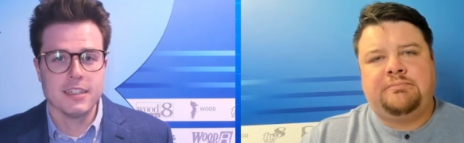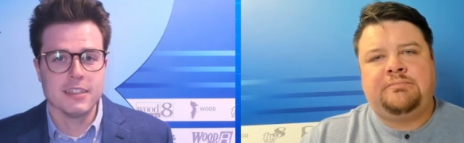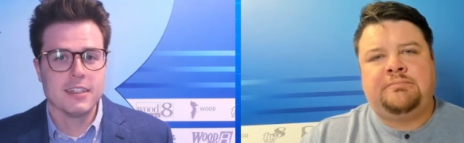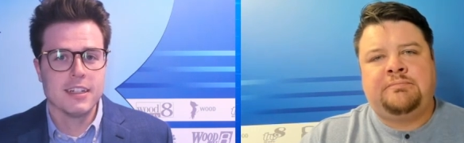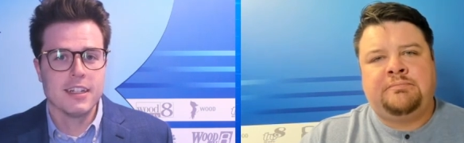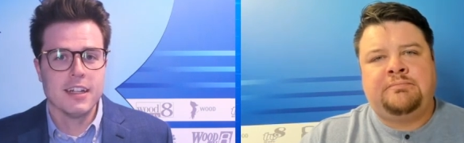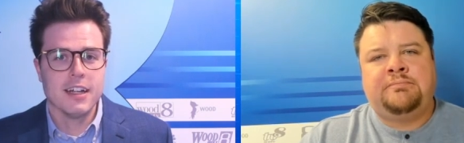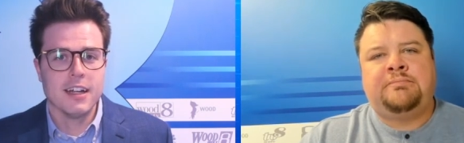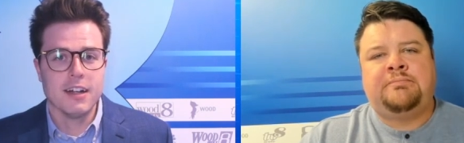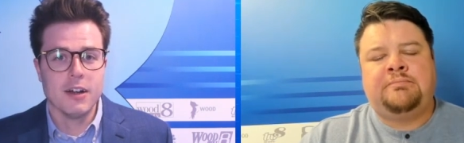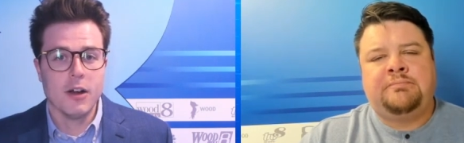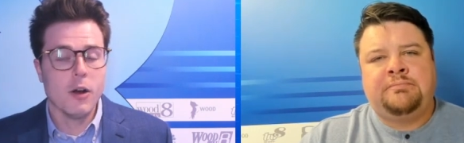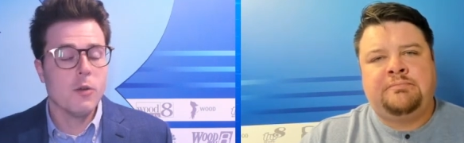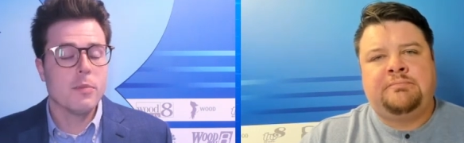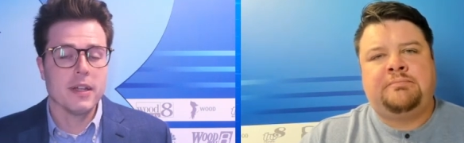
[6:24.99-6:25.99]
Speaker 1: And uh,
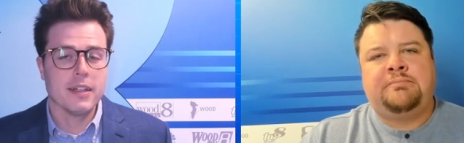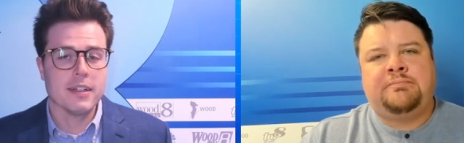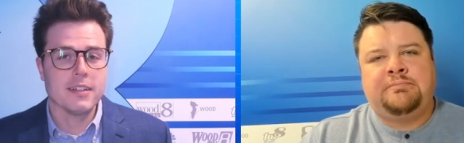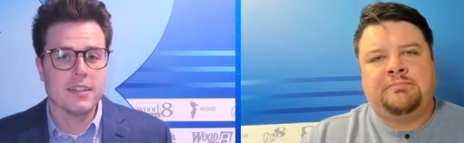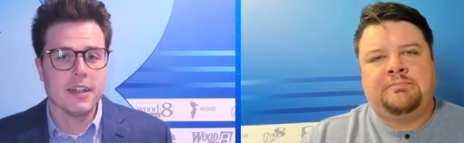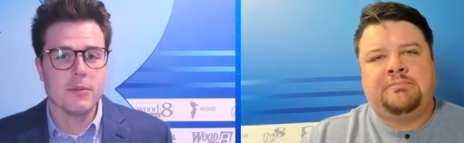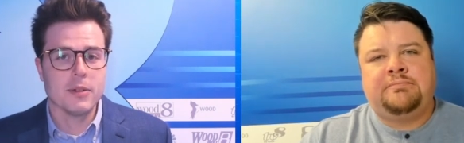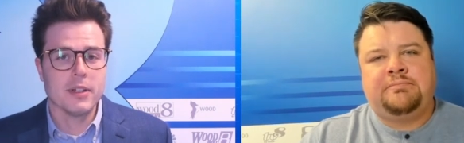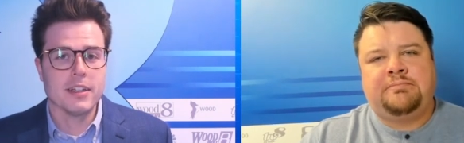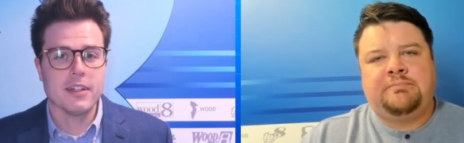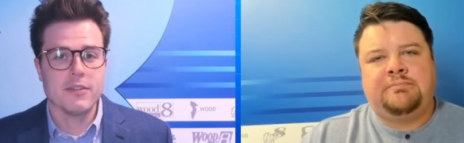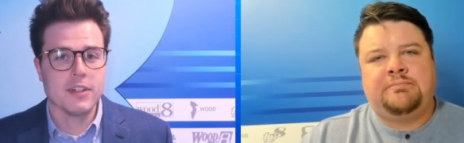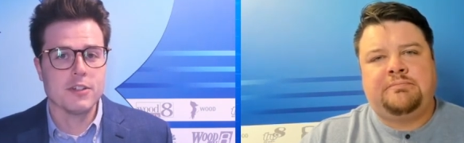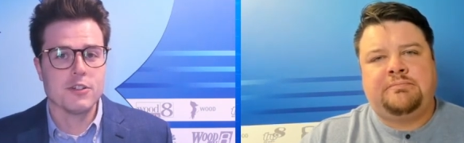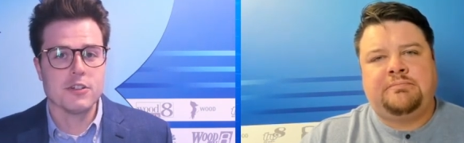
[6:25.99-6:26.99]
hoping that we can
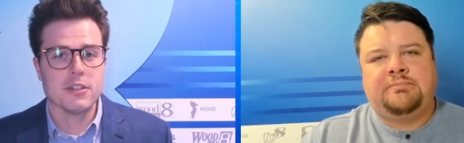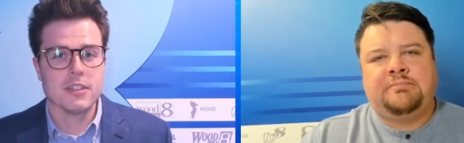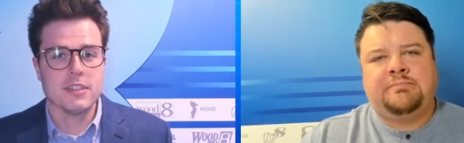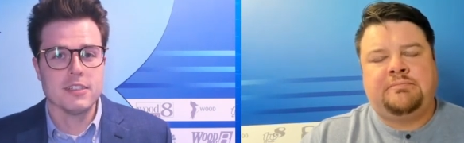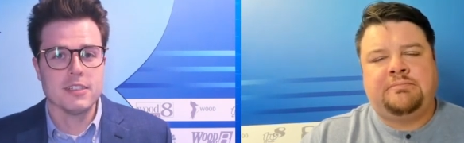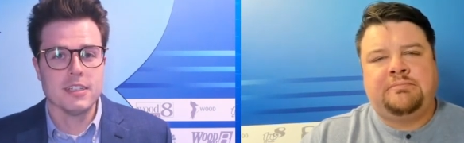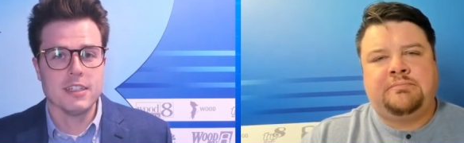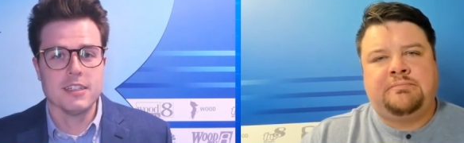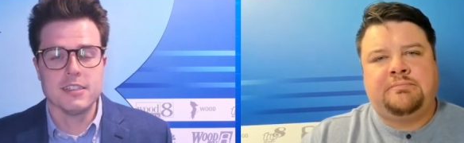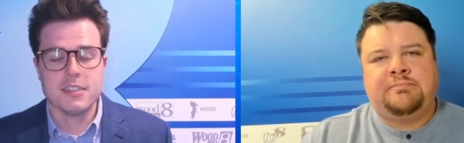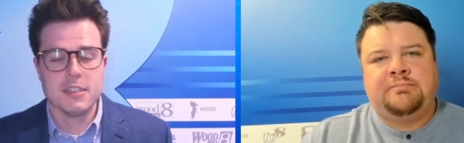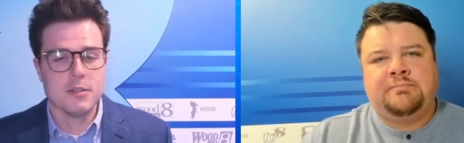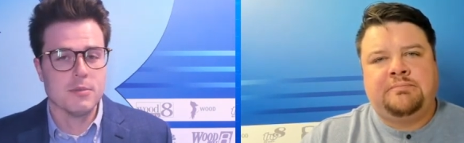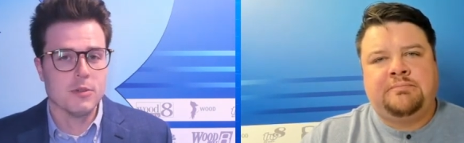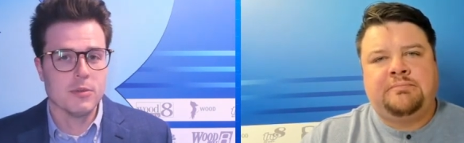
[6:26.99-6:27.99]
eventually see the
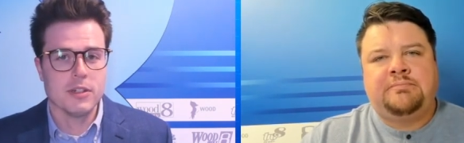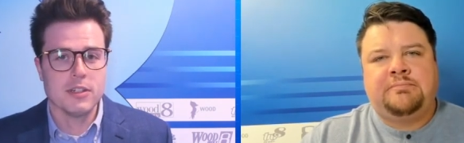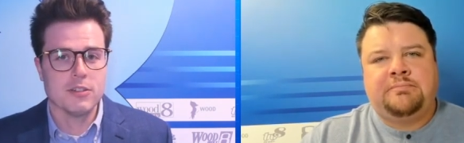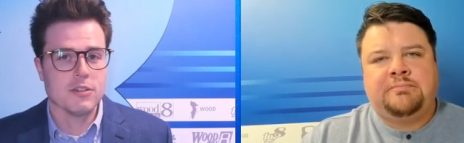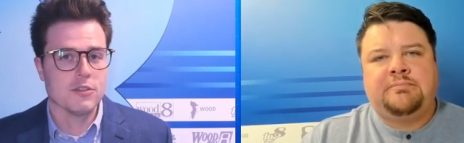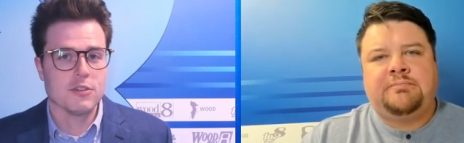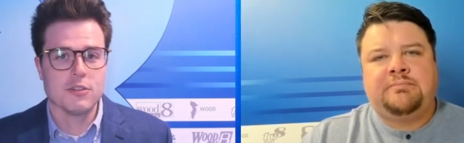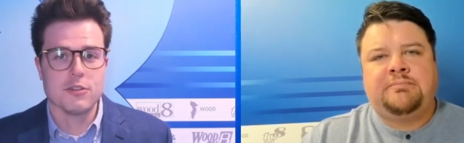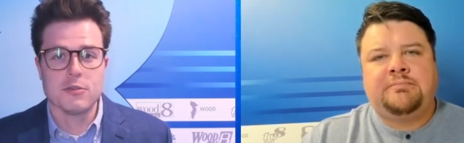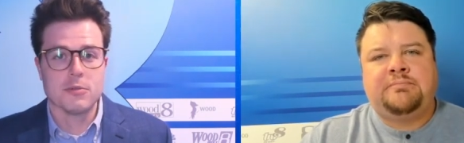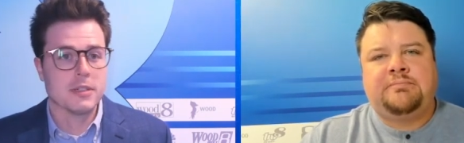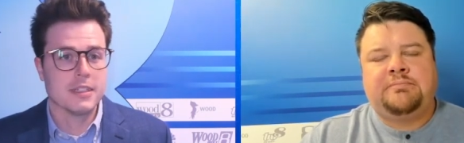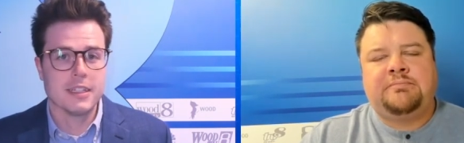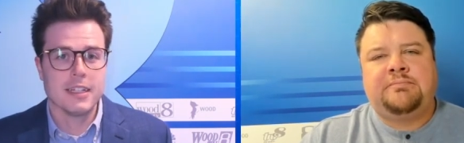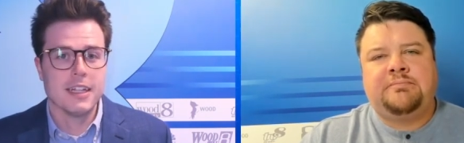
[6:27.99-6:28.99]
CMU researchers
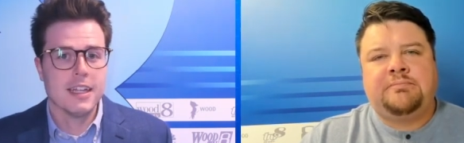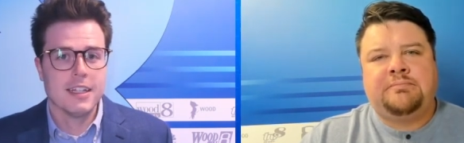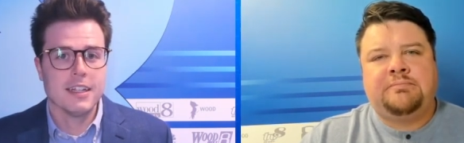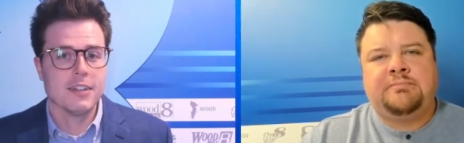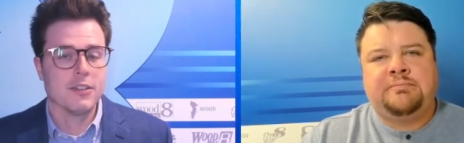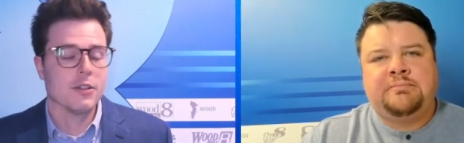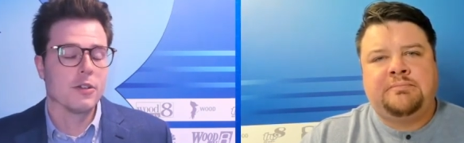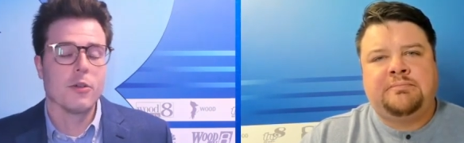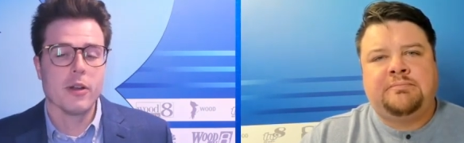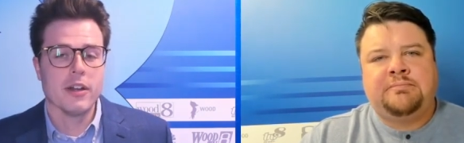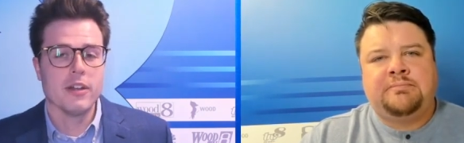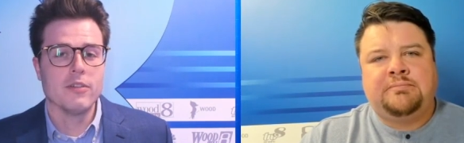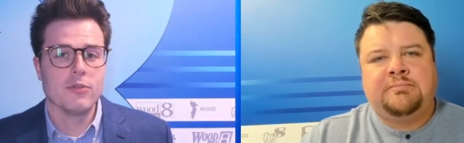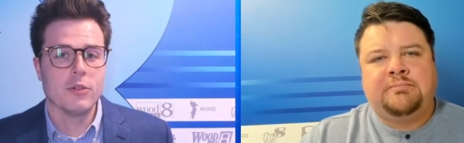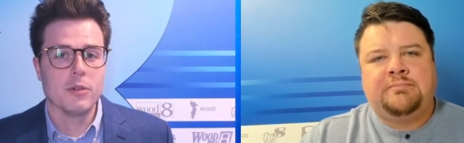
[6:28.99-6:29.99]
really get their
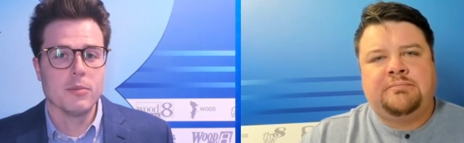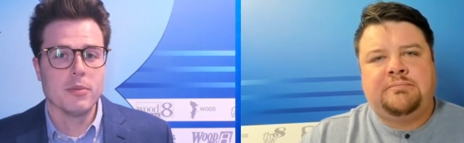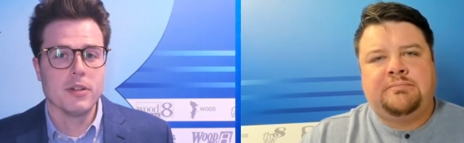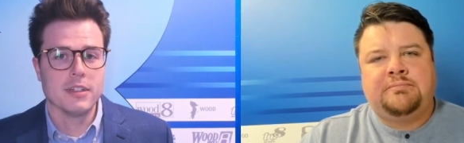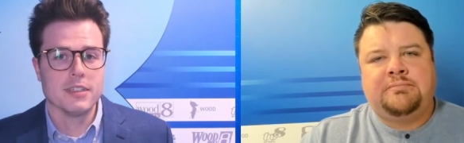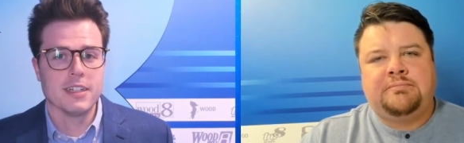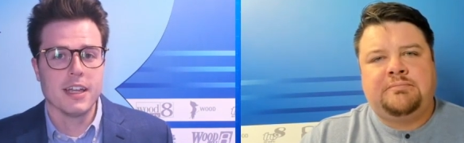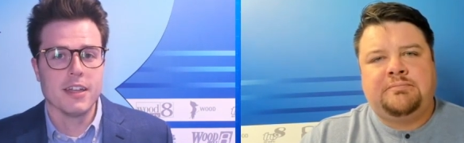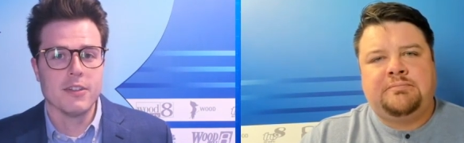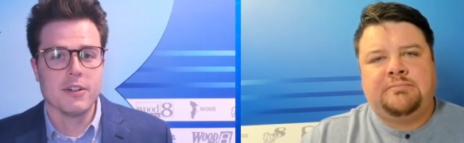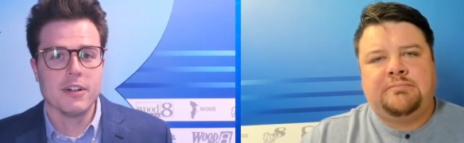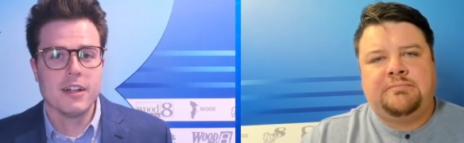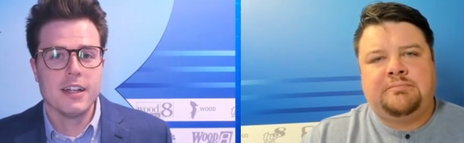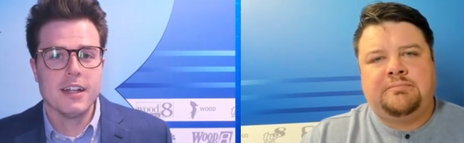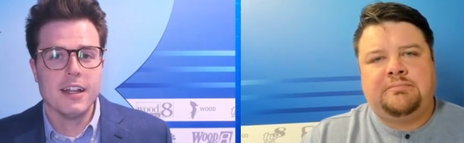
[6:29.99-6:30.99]
credit for putting
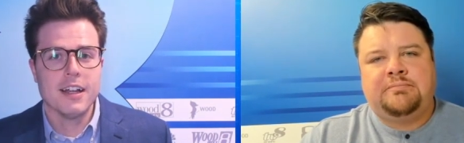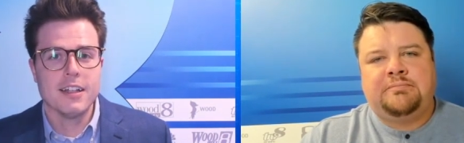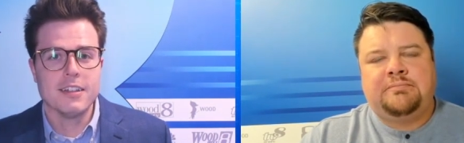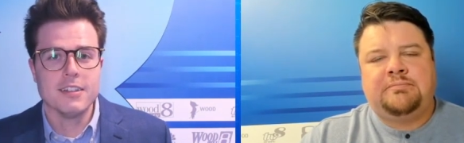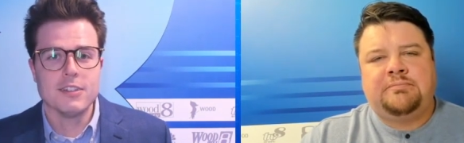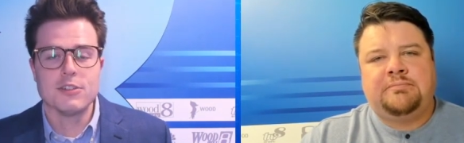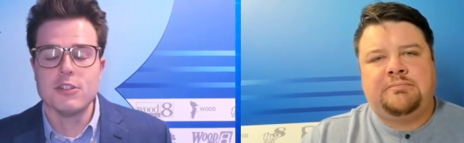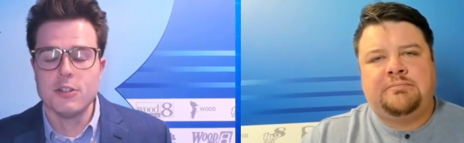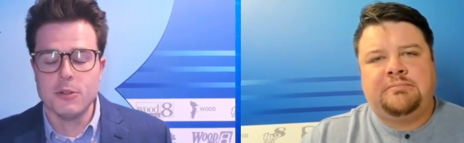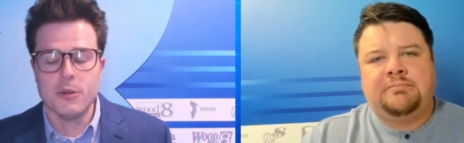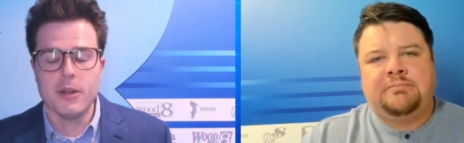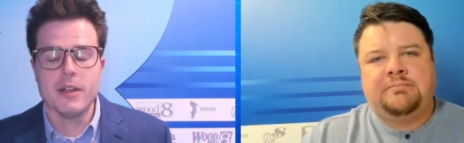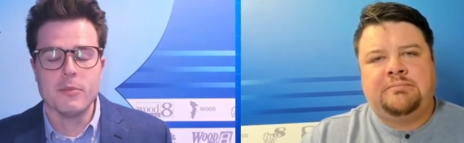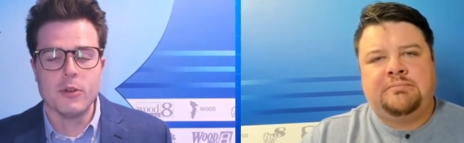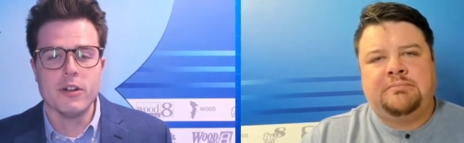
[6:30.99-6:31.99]
together uh, this
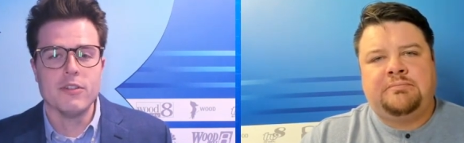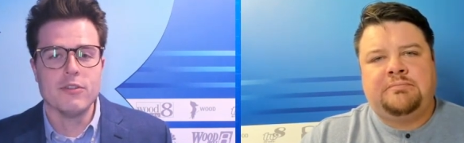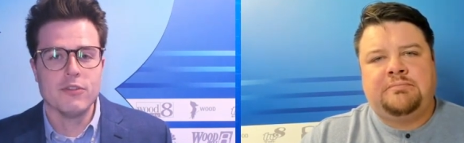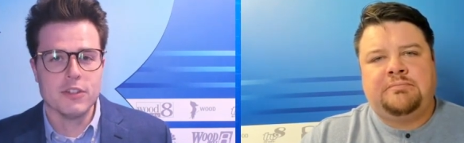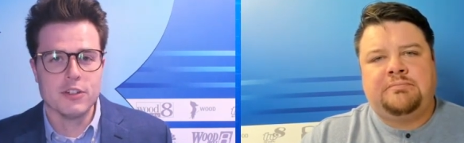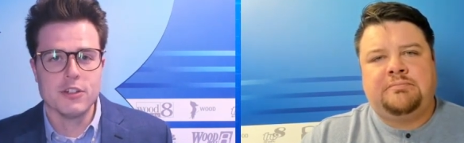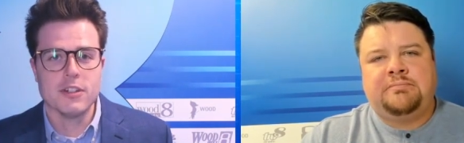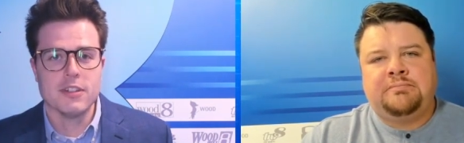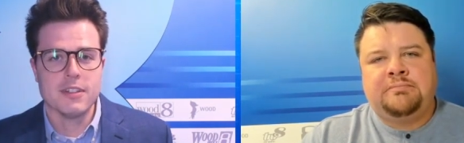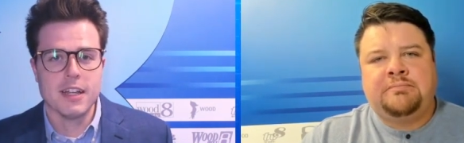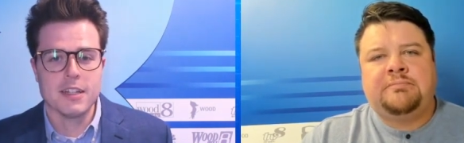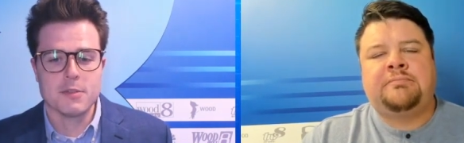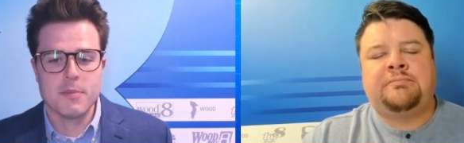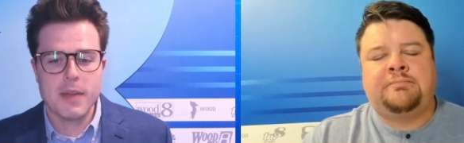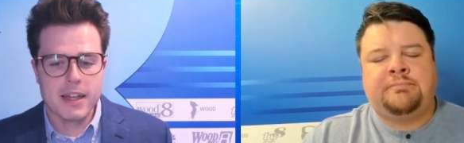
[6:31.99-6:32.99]
new and more efficient test.